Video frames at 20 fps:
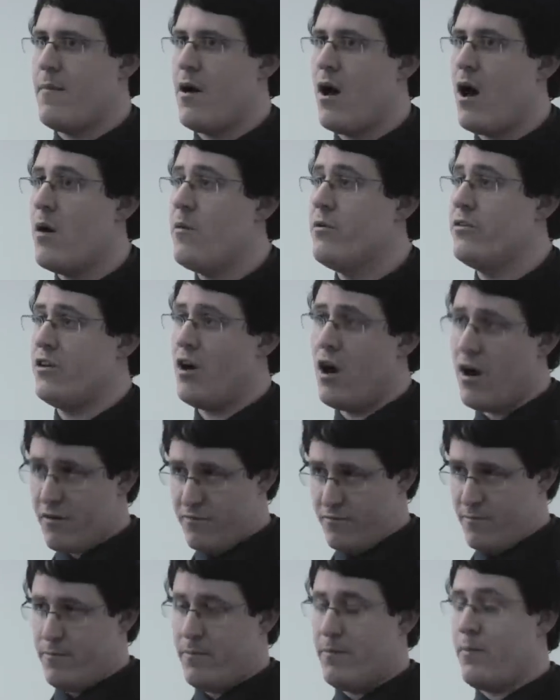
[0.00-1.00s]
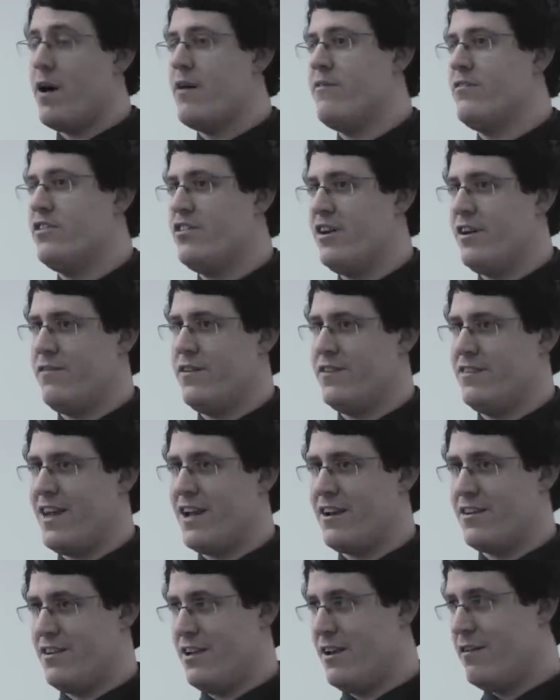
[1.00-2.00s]
I was asked by the chief
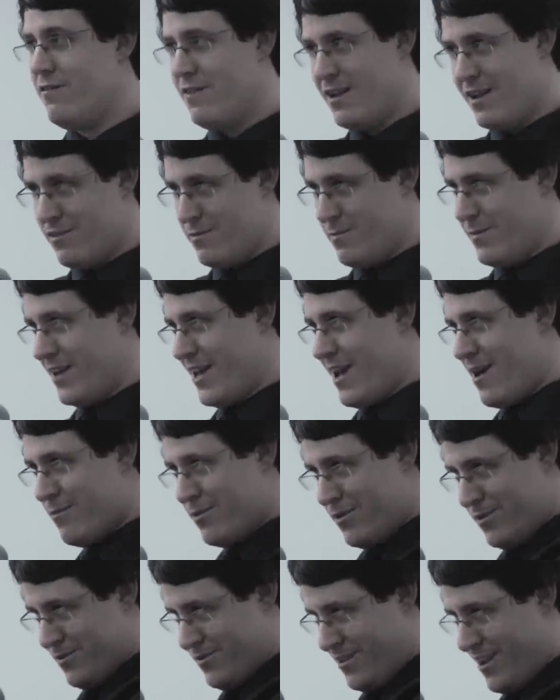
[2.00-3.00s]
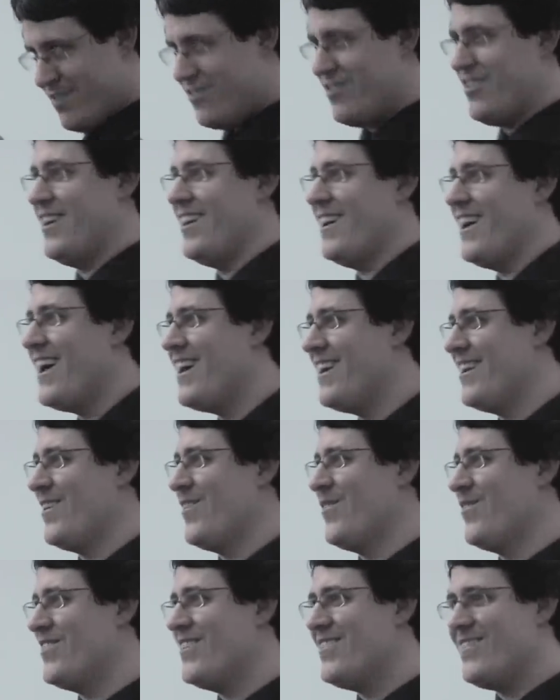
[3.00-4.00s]
executive, Linda McGowan, who's actually in the
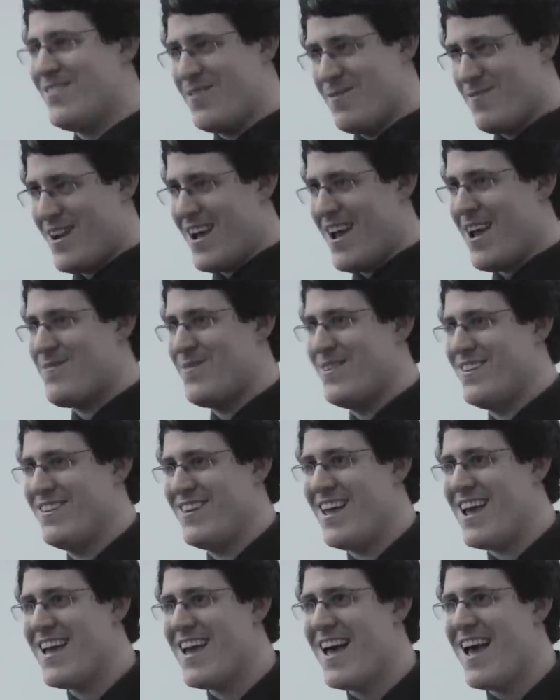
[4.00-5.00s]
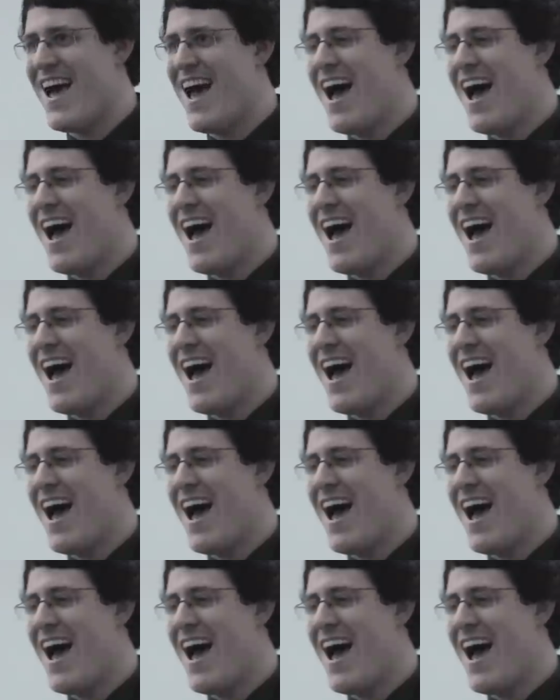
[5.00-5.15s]
audience, I'm very happy to say,